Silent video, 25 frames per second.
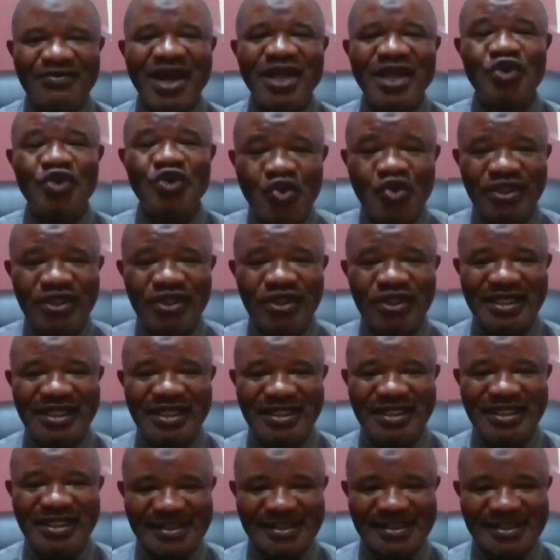do
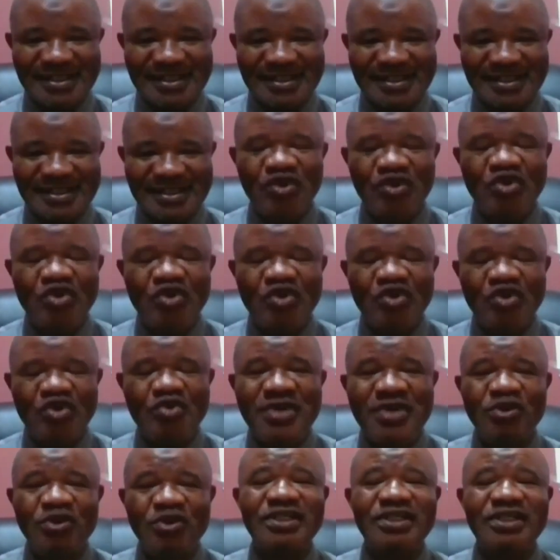this, you'll
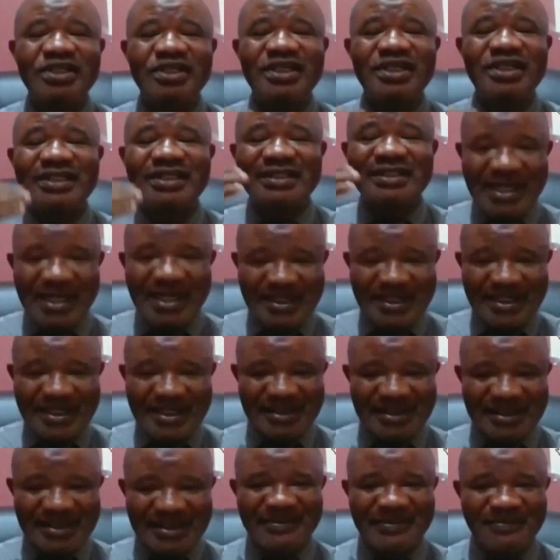be able to
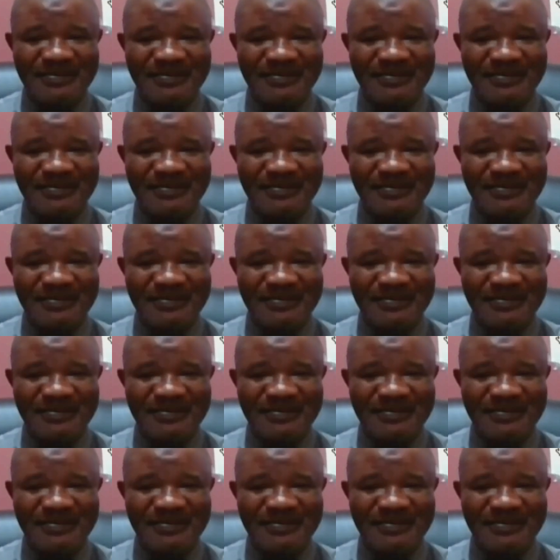detect